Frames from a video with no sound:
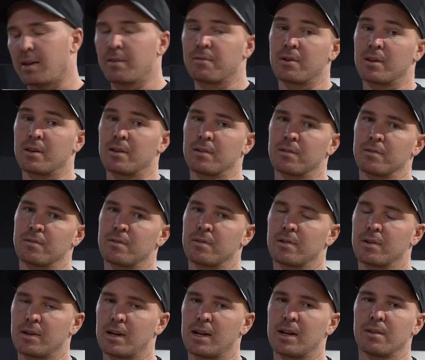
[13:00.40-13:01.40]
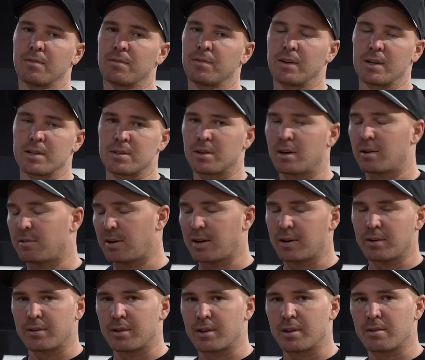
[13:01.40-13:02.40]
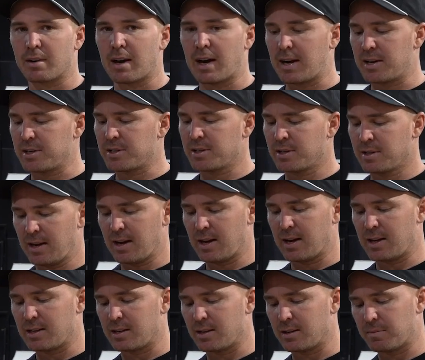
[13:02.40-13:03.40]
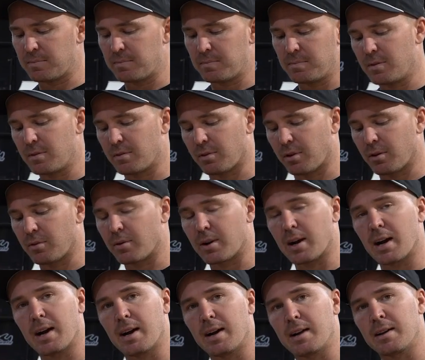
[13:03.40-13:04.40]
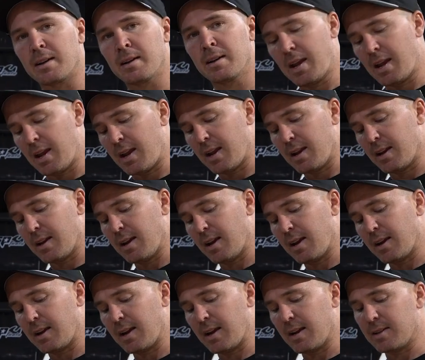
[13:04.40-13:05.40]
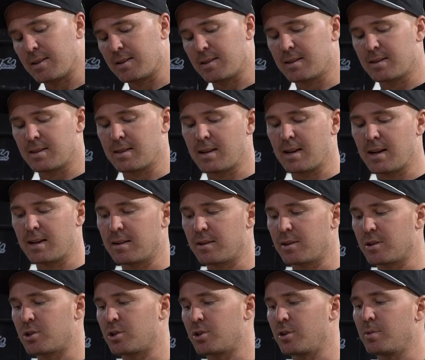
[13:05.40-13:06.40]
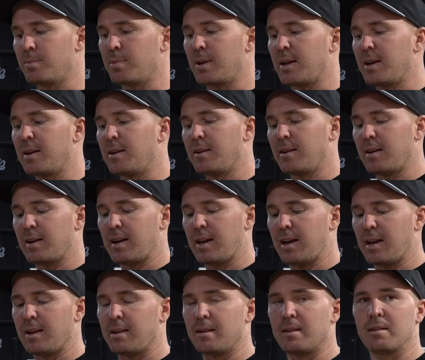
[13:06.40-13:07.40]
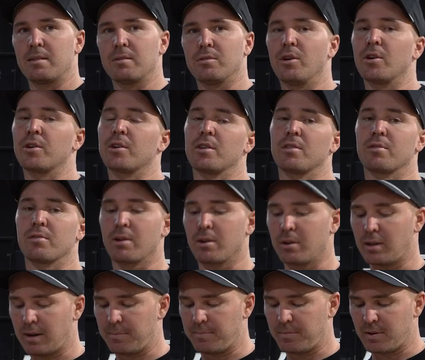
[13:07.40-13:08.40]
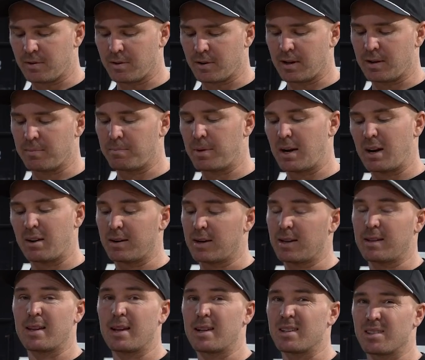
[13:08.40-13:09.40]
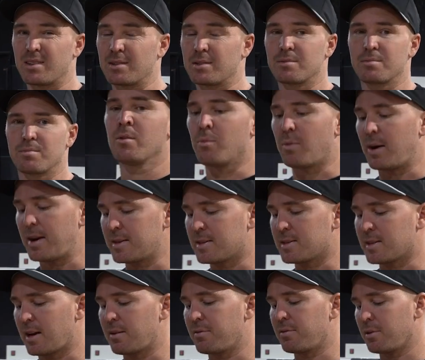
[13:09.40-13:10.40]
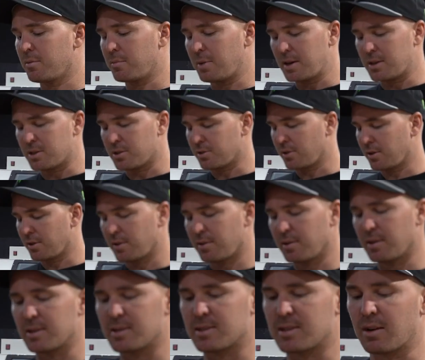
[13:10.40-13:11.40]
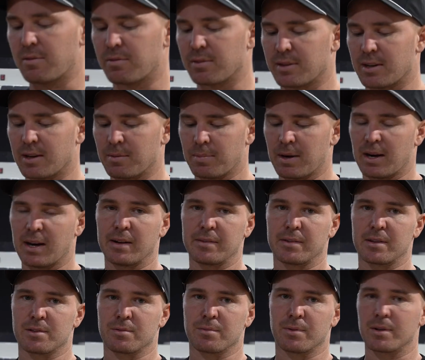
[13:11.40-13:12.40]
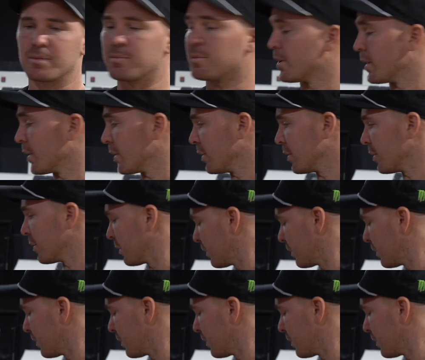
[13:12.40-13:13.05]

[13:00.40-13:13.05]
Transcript: if you're in a freestyle run or you crash and your throttle can't hit against the end of the tube here and lock your throttle up, you've got a bearing in there. So it's way safer, way stronger, and it's definitely a part that's worth putting on.